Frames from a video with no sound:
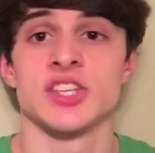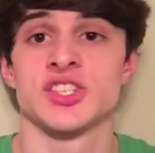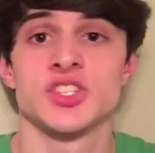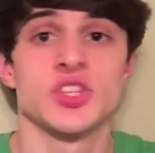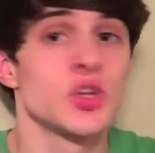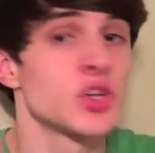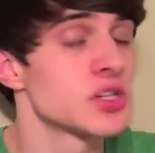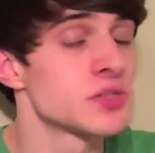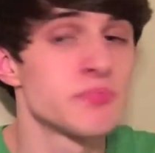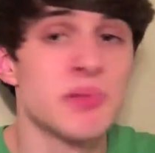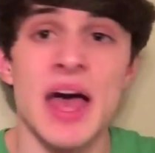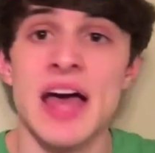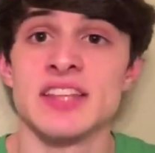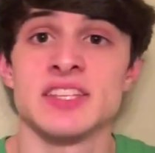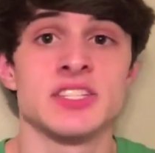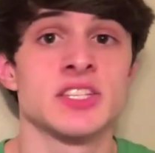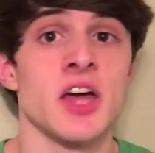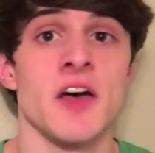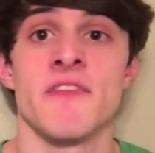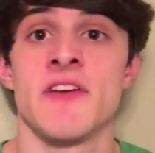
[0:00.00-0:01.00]
As soon as
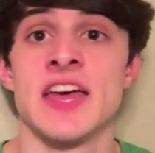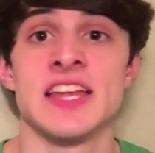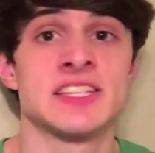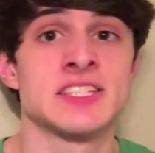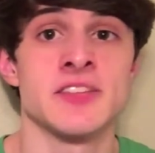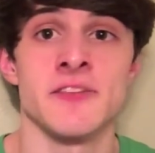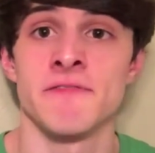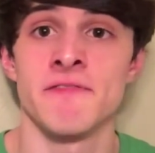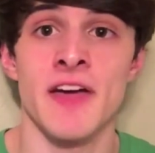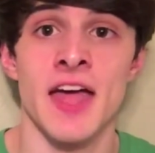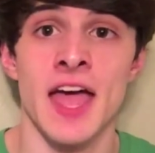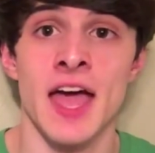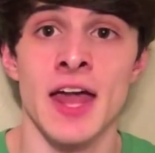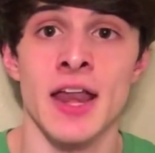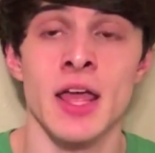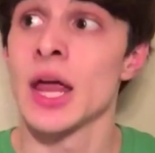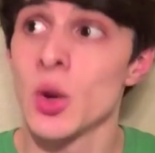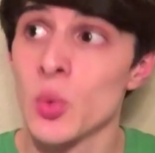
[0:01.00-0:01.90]
bad stuff hits the fan,